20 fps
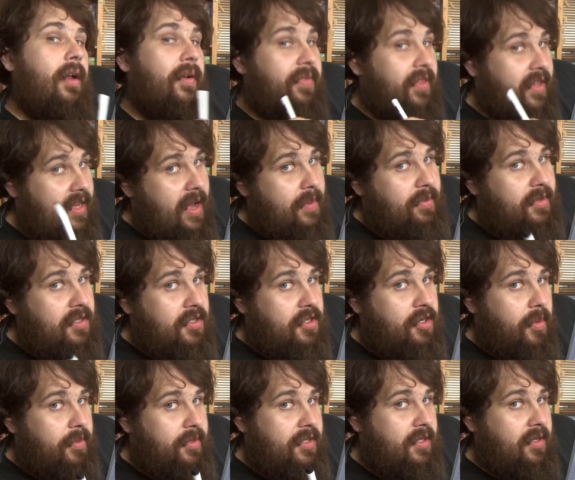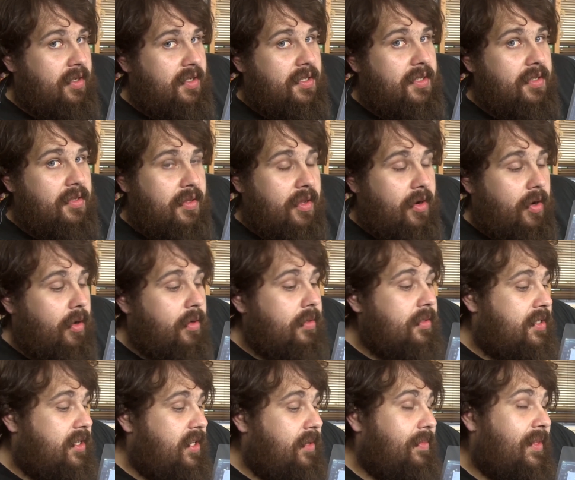And if the captain's job is to listen to their
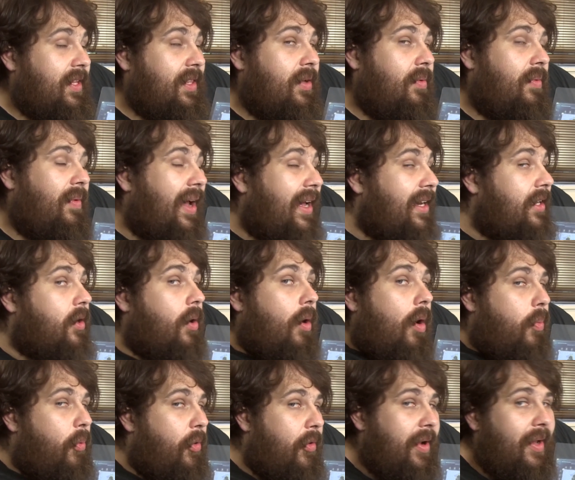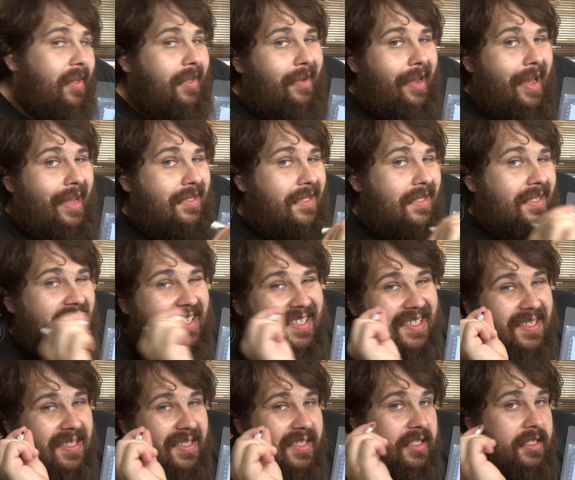own team, then the radio operator has to
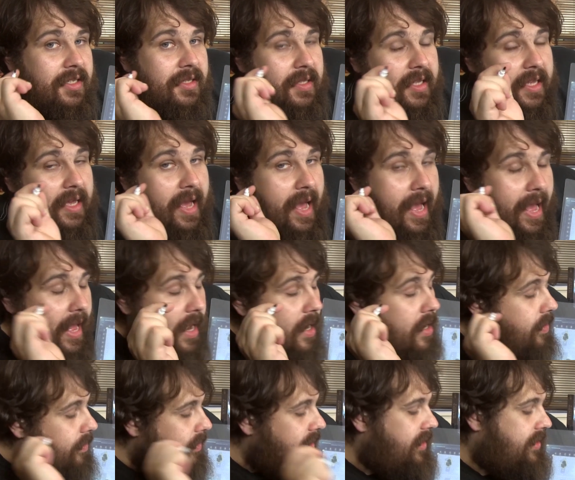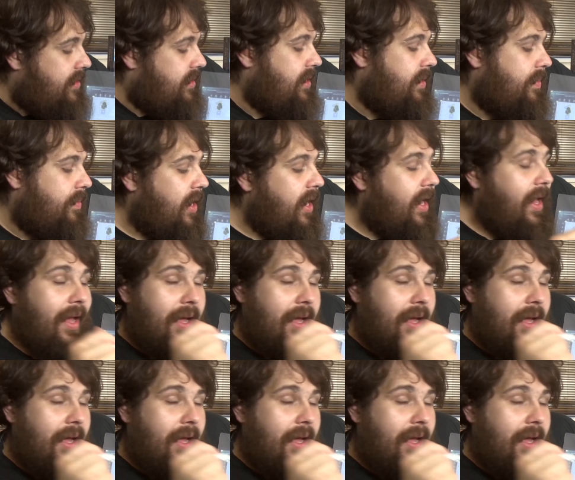listen to the enemy team.